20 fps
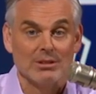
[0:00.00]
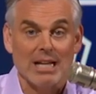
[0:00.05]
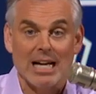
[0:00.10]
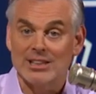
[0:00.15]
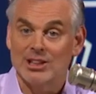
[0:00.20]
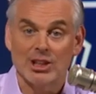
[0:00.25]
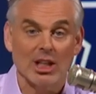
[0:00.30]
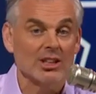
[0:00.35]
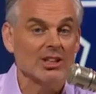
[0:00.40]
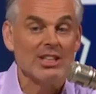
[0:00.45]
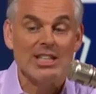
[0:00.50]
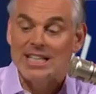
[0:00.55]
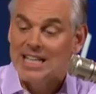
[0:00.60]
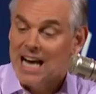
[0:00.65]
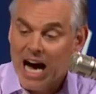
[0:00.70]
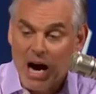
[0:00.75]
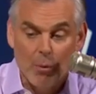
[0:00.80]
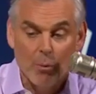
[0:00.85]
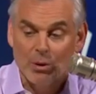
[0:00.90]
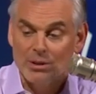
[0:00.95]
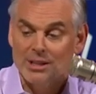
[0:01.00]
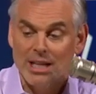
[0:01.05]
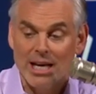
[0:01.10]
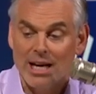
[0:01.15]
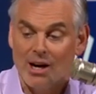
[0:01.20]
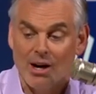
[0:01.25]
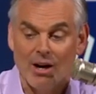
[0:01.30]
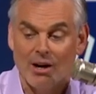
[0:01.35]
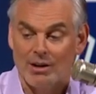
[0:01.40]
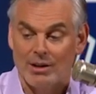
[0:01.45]
That's just not what they
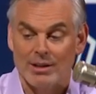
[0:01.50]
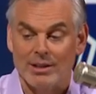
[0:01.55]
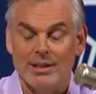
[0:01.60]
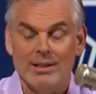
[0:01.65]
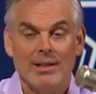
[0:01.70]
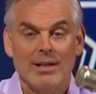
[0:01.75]
are.